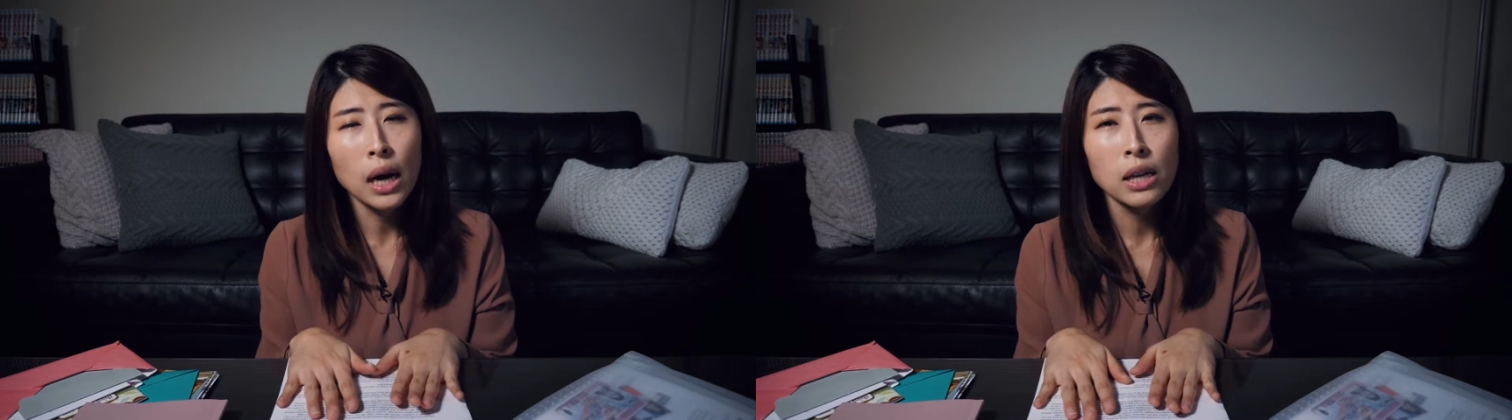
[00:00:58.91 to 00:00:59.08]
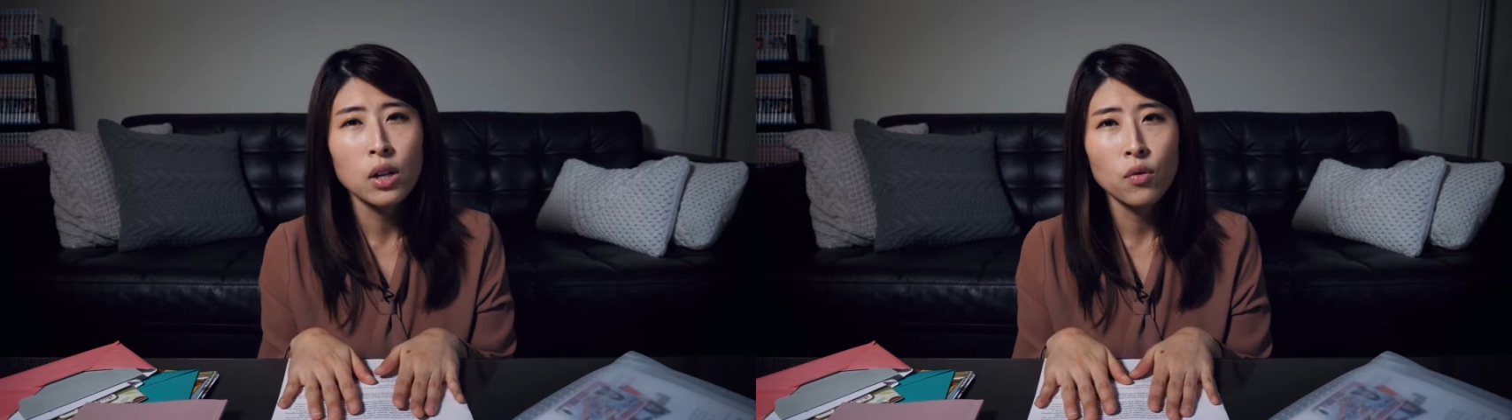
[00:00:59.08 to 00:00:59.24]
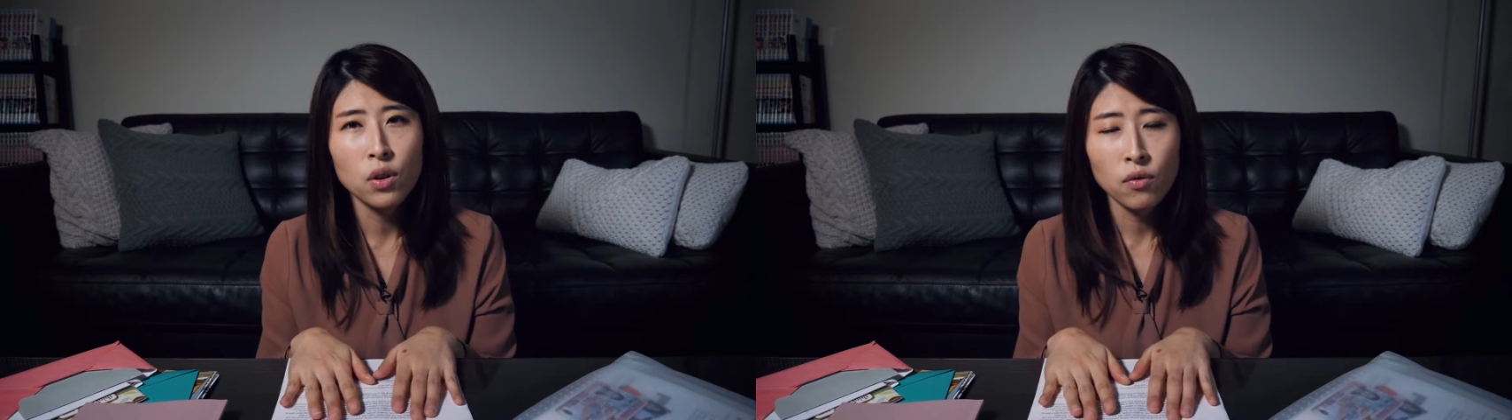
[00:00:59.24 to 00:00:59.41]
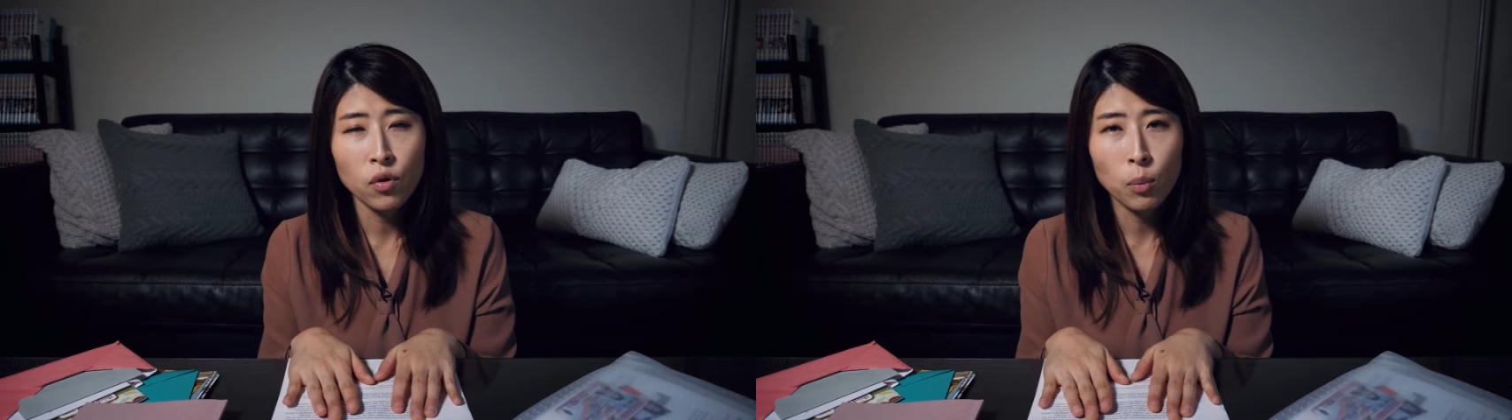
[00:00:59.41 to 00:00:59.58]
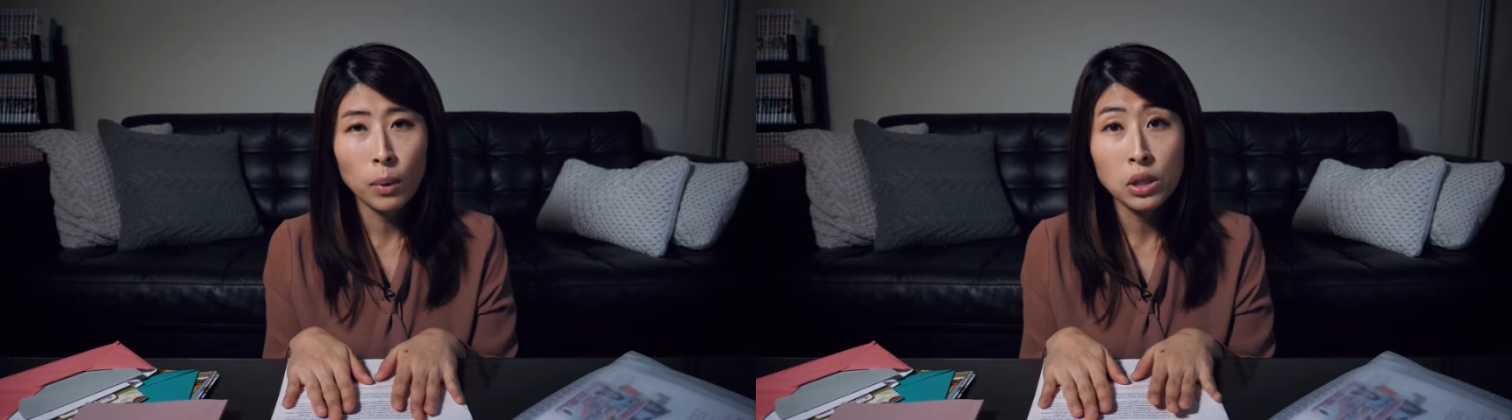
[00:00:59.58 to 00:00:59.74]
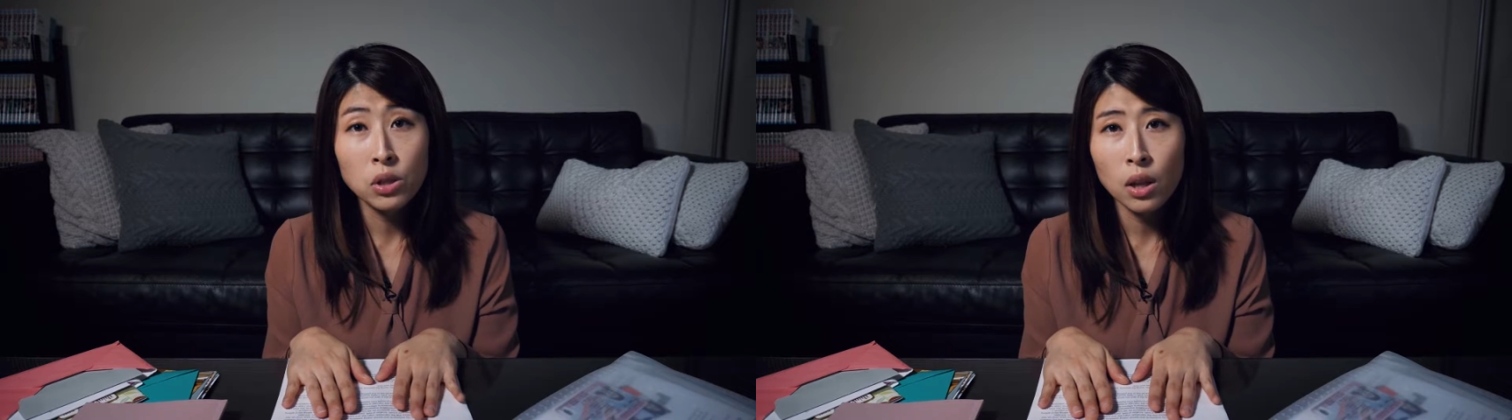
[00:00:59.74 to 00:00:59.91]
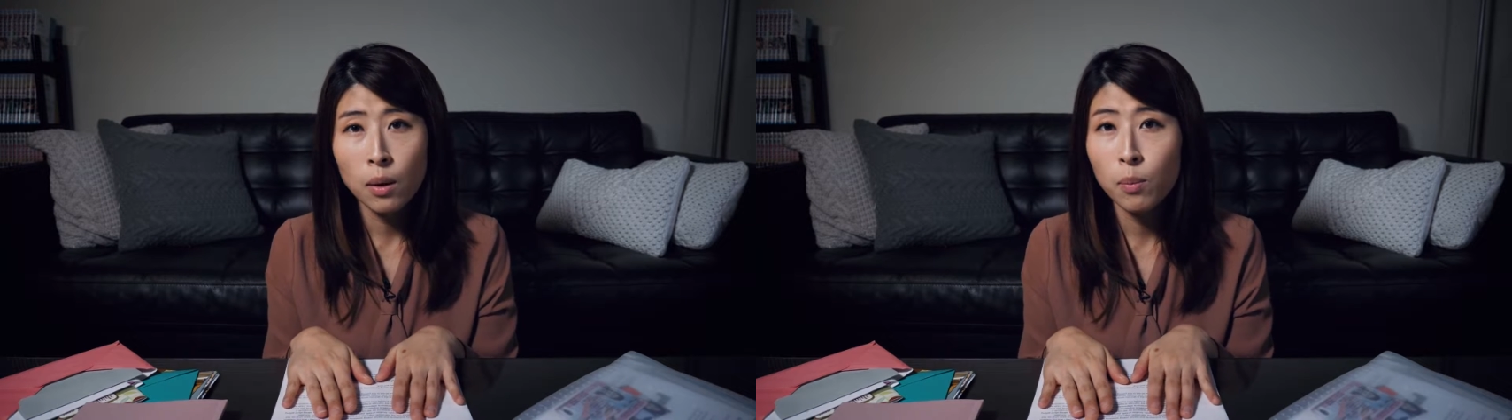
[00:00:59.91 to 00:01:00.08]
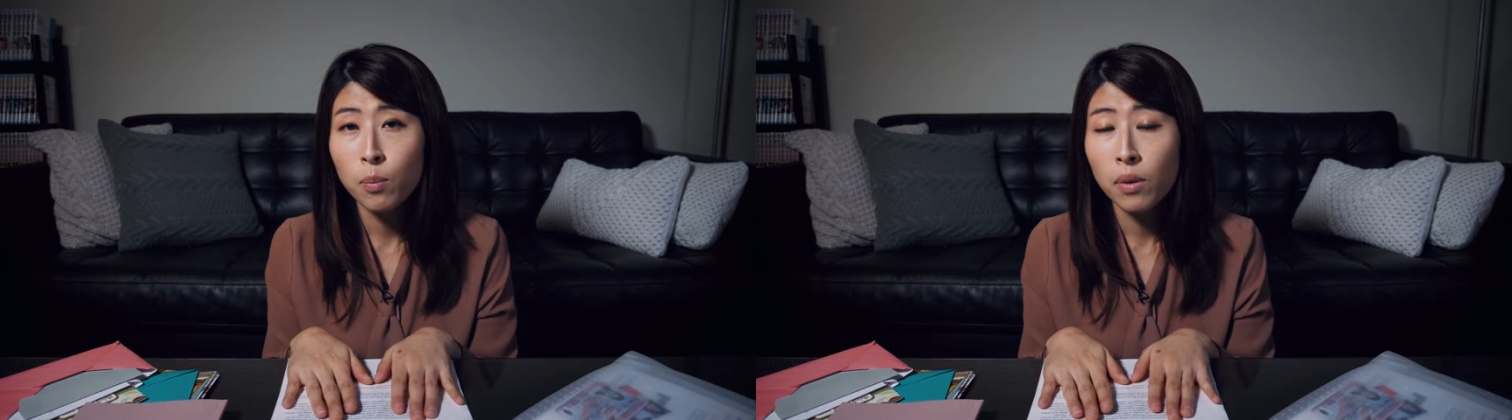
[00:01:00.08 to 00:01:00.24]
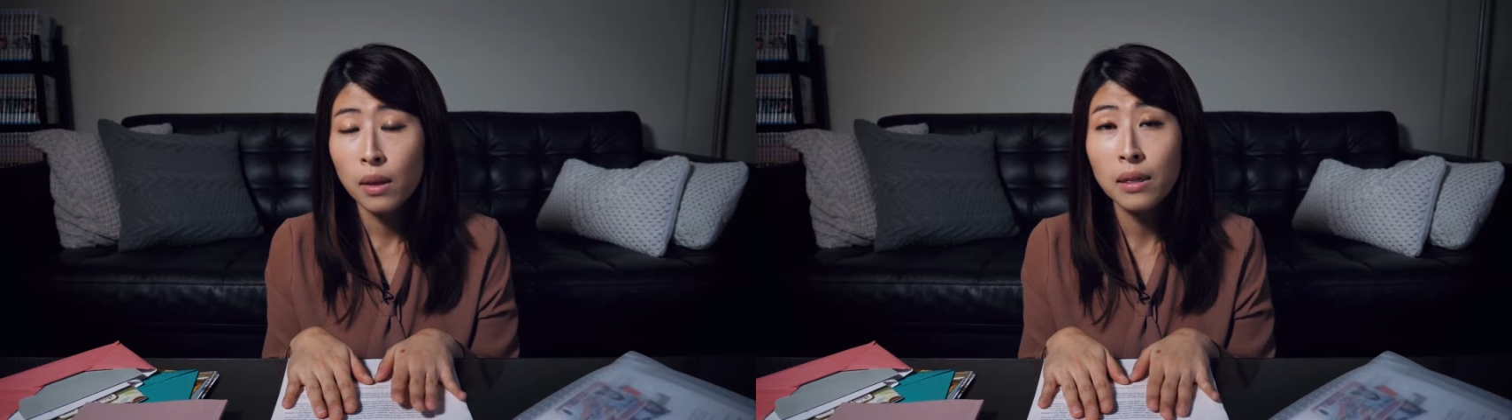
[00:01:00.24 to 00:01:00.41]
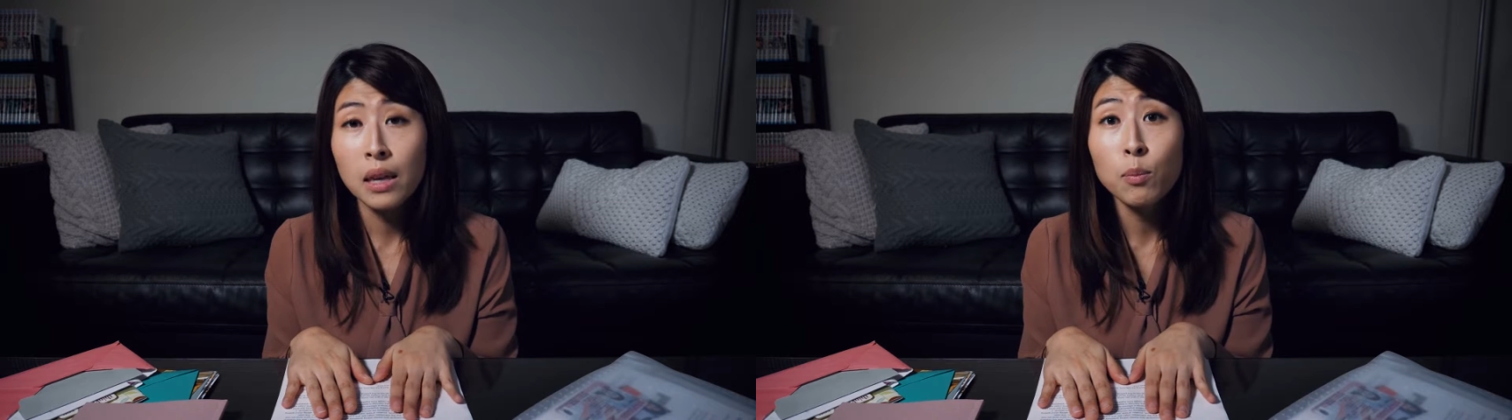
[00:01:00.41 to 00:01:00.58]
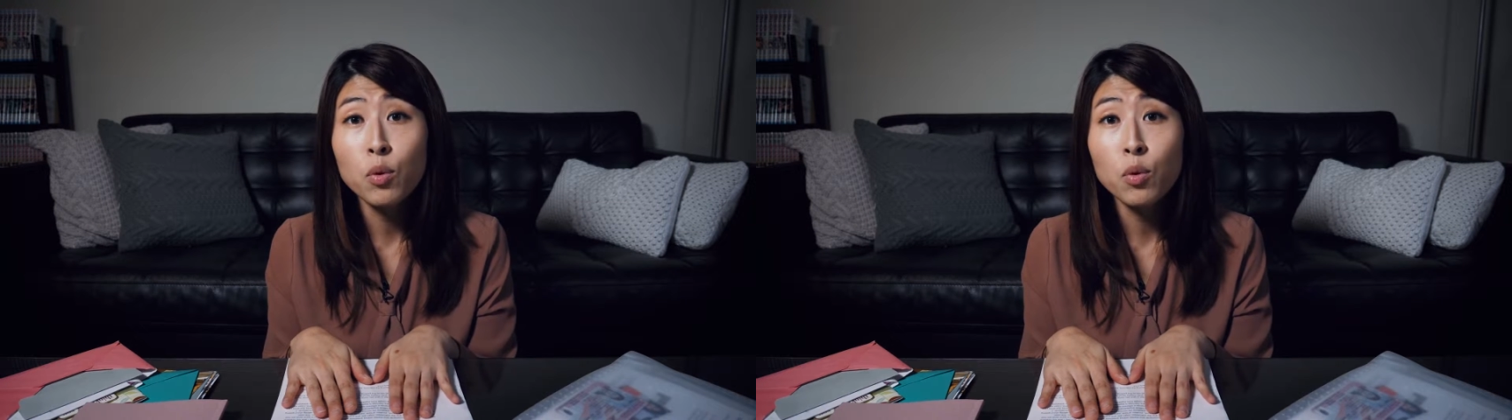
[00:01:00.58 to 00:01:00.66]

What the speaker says: kind of information that they